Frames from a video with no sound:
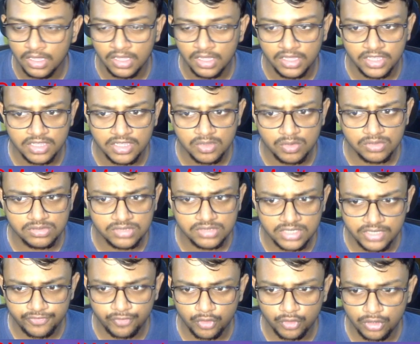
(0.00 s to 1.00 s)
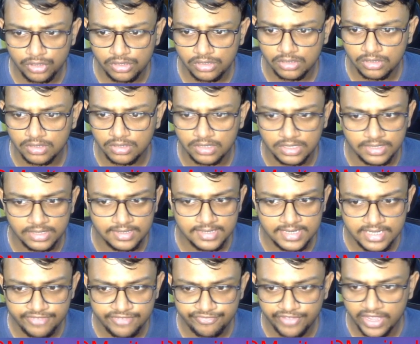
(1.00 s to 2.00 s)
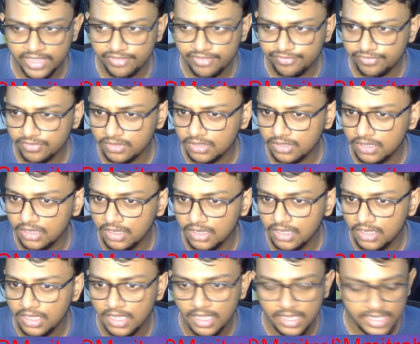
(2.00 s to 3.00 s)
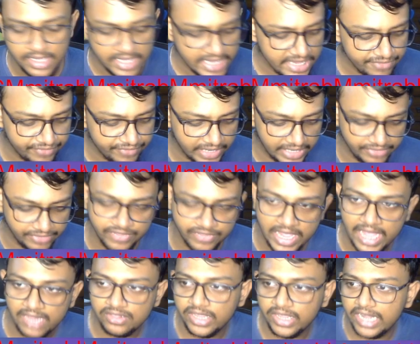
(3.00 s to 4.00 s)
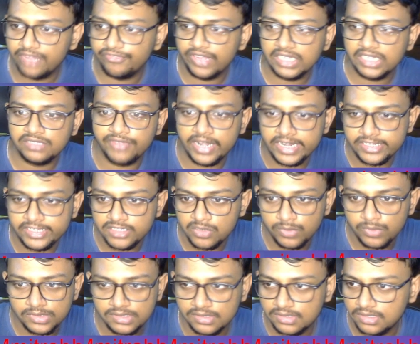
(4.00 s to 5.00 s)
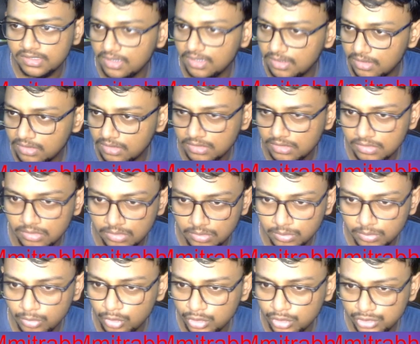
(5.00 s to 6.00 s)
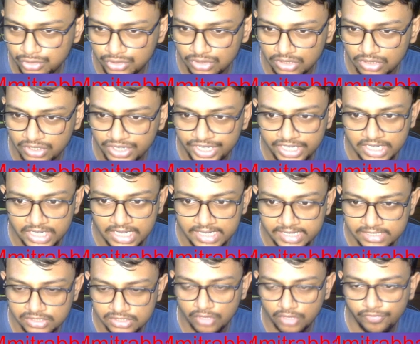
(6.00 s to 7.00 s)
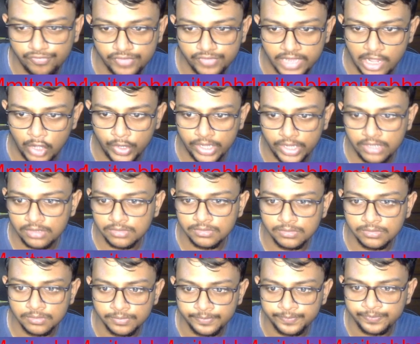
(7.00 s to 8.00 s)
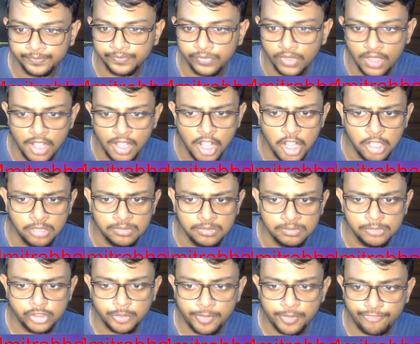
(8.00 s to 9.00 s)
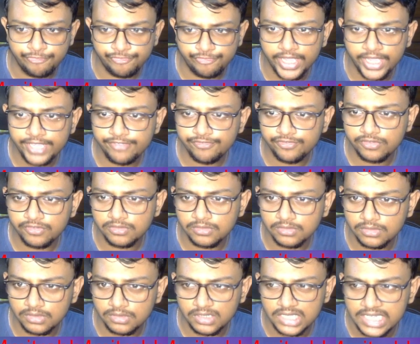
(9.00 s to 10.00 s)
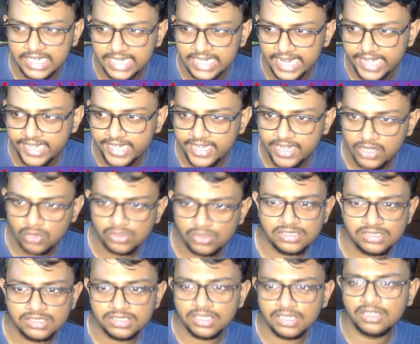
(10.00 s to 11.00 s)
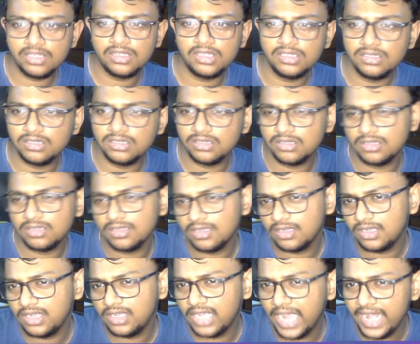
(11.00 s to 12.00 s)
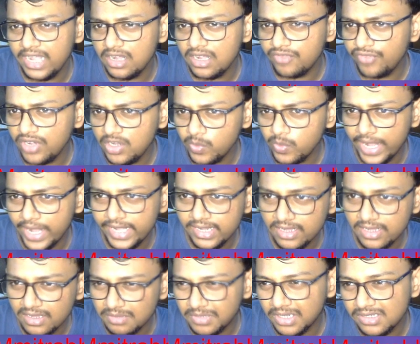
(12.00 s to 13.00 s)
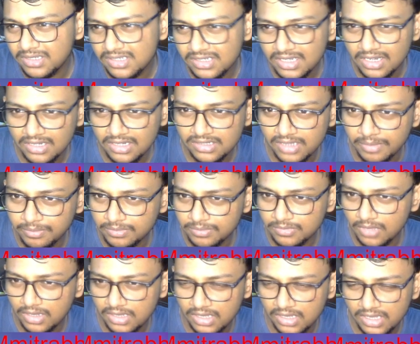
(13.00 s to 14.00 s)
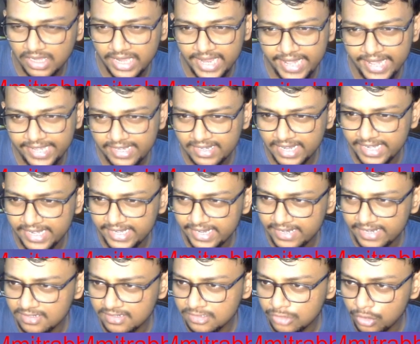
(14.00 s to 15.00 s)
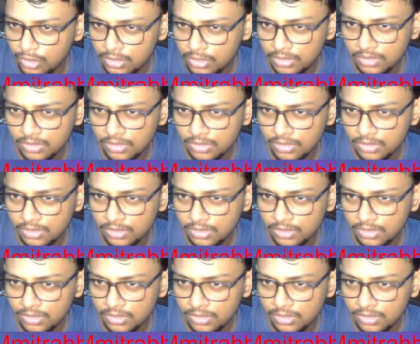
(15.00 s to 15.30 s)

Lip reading: He goes d4, d5, e5, the advanced variation, which is the most critical test of Caro-Kann. Bishop f5, knight d2. This is a kind of a new idea, but still some 8, 9, 10 years old.